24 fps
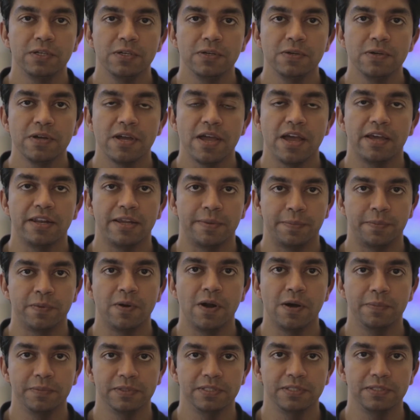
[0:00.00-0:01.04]
you and I
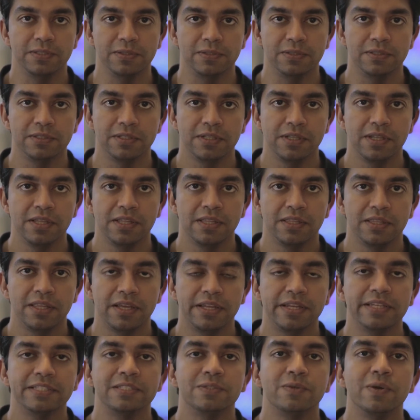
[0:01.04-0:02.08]
promise you
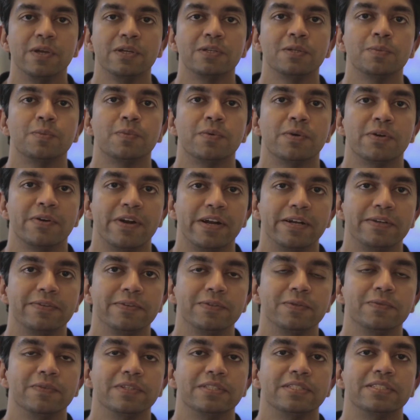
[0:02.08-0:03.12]
that it's going to provide
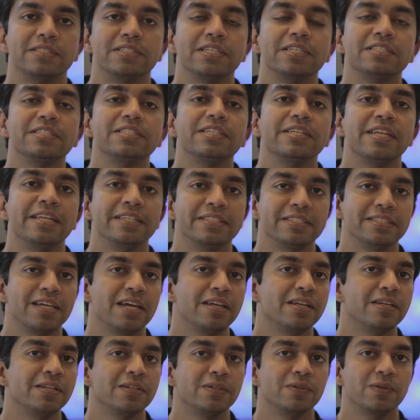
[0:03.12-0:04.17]
you with such an
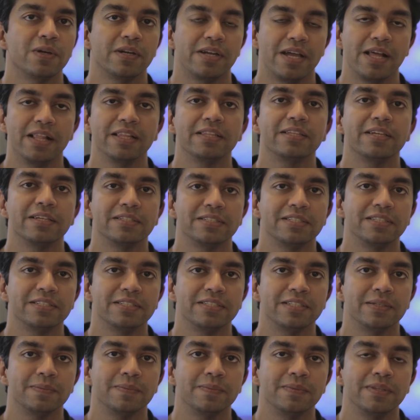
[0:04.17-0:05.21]
insight into our healthcare
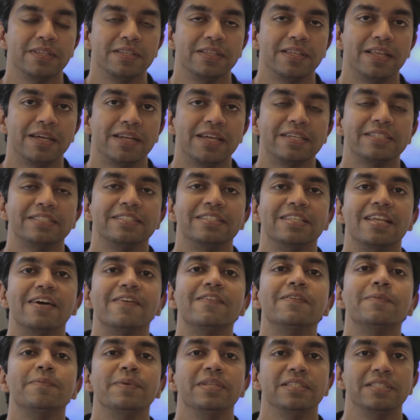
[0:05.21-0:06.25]
system that has
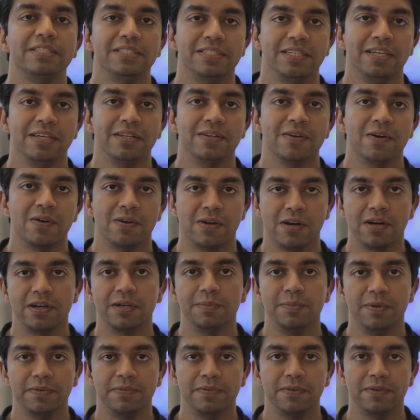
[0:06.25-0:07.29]
never been seen or
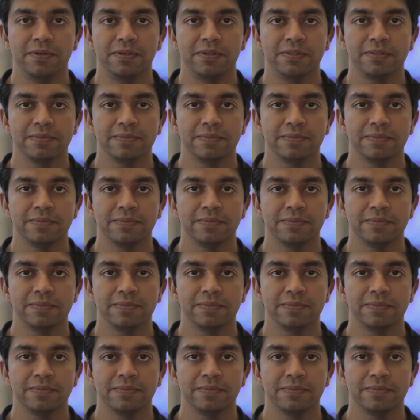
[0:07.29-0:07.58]
heard before.